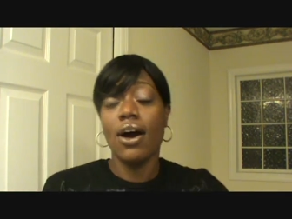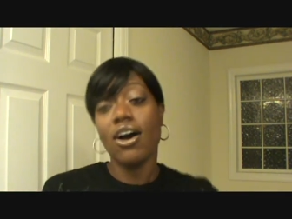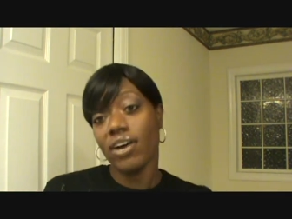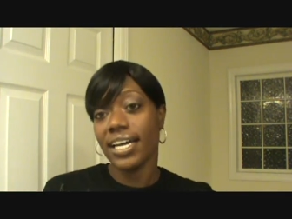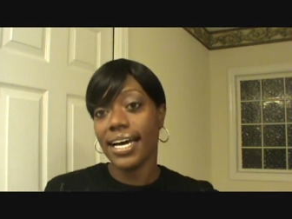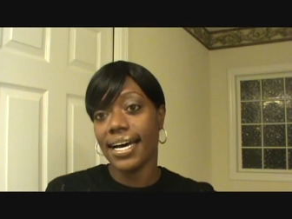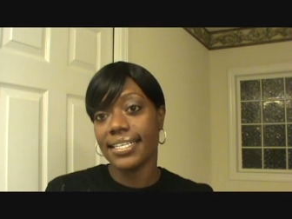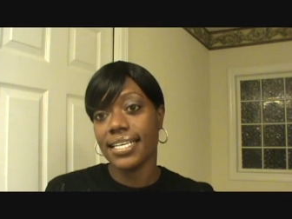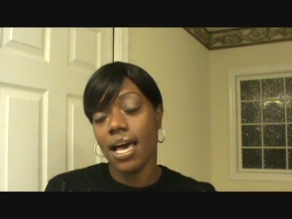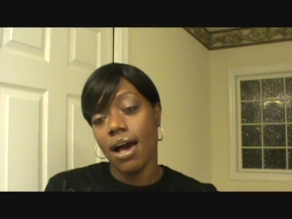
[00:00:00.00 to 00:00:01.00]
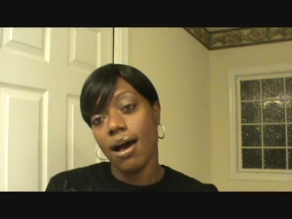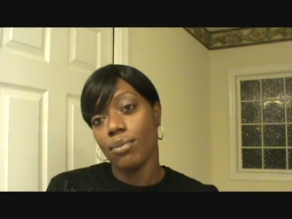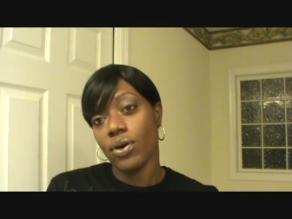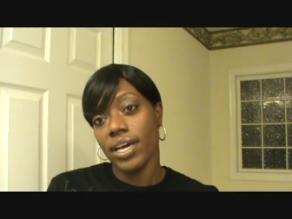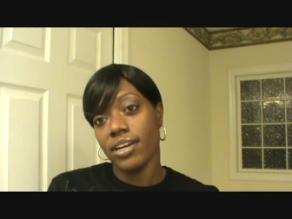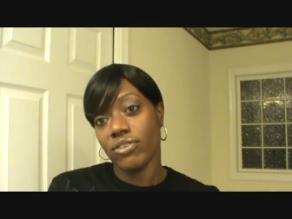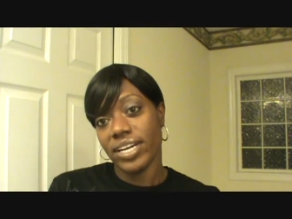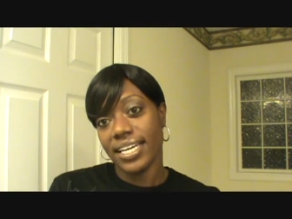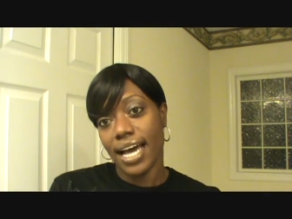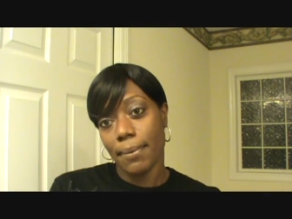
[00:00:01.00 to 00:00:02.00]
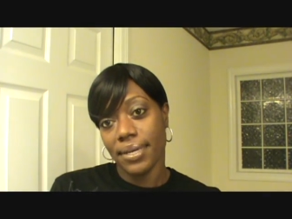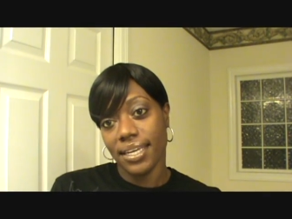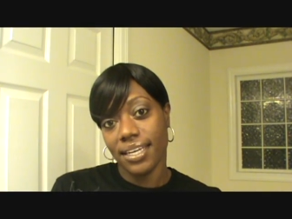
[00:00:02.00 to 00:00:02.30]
Alright guys, go ahead and rate, comment,